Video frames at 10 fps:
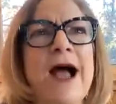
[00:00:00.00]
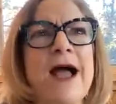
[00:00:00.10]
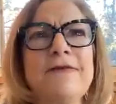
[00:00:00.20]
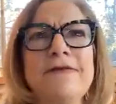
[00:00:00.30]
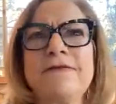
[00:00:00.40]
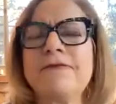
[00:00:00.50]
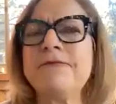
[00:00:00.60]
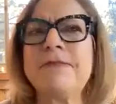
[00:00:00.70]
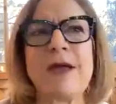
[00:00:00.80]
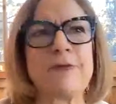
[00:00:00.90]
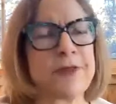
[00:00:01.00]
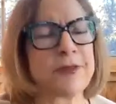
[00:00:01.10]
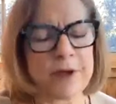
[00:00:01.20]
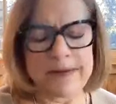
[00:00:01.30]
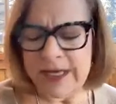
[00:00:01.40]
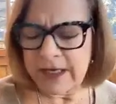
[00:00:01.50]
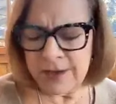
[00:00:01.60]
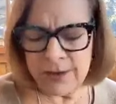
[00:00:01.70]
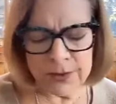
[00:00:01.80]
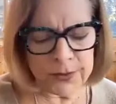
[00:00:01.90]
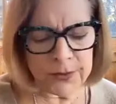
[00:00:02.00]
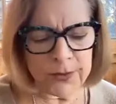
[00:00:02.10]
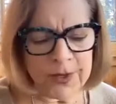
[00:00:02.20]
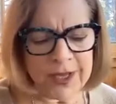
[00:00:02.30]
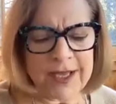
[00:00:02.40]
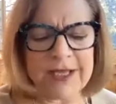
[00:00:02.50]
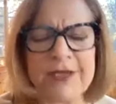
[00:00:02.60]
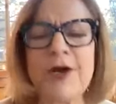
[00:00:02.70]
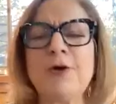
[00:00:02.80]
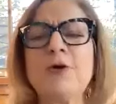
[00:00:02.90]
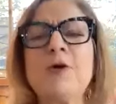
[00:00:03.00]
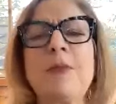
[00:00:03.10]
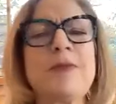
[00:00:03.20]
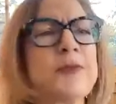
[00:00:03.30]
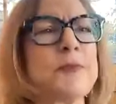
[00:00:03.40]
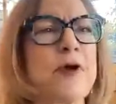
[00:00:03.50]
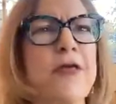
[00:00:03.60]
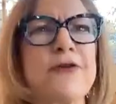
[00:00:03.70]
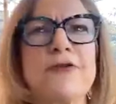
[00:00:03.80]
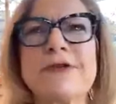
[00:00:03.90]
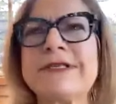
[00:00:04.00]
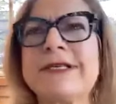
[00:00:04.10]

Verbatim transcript: I've met with women who, you know, grew up with brothers.